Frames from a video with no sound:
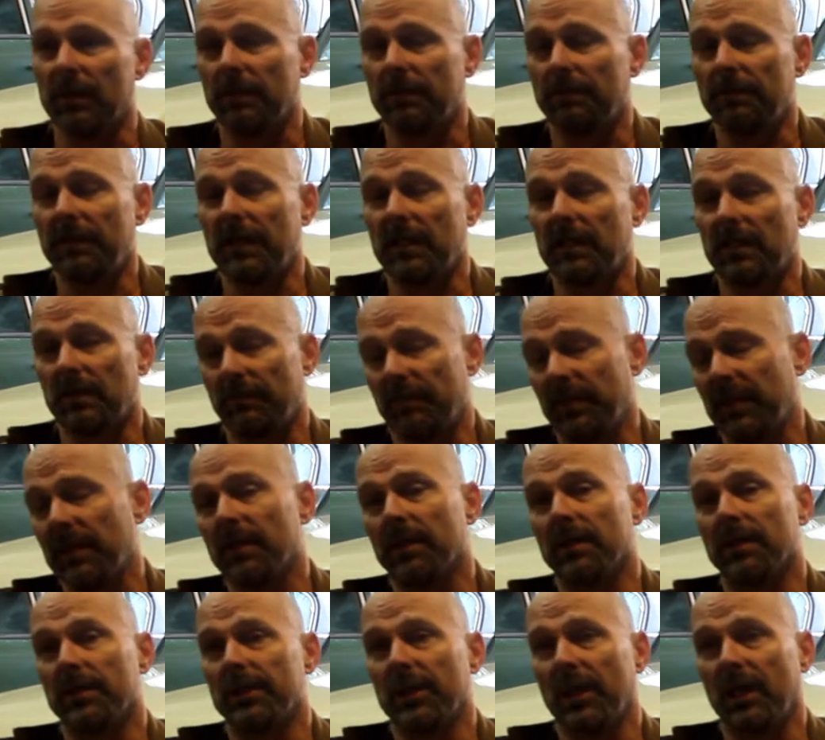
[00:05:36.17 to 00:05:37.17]
In fact, a
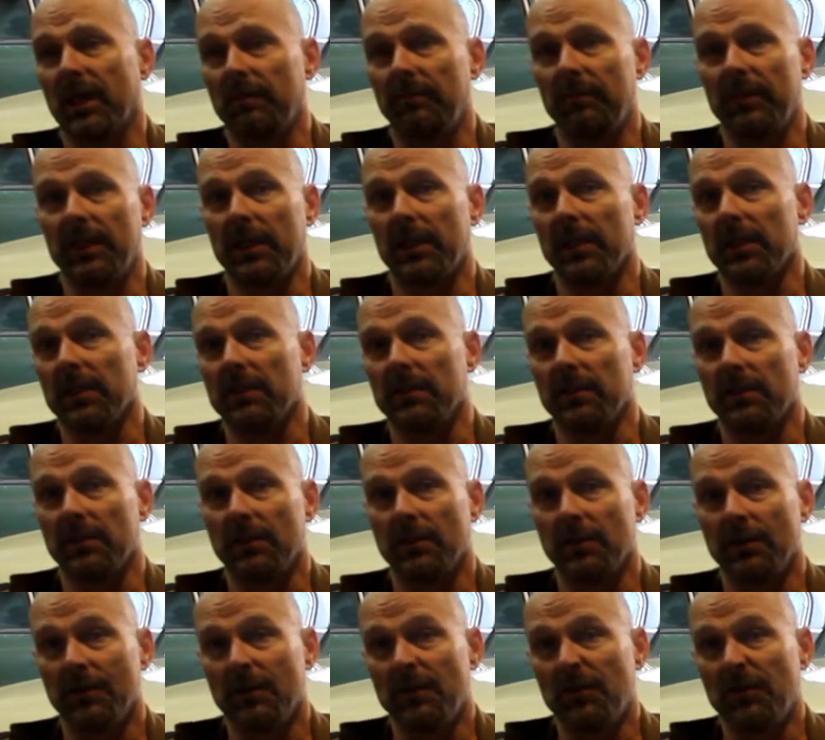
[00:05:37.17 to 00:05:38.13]
better job, because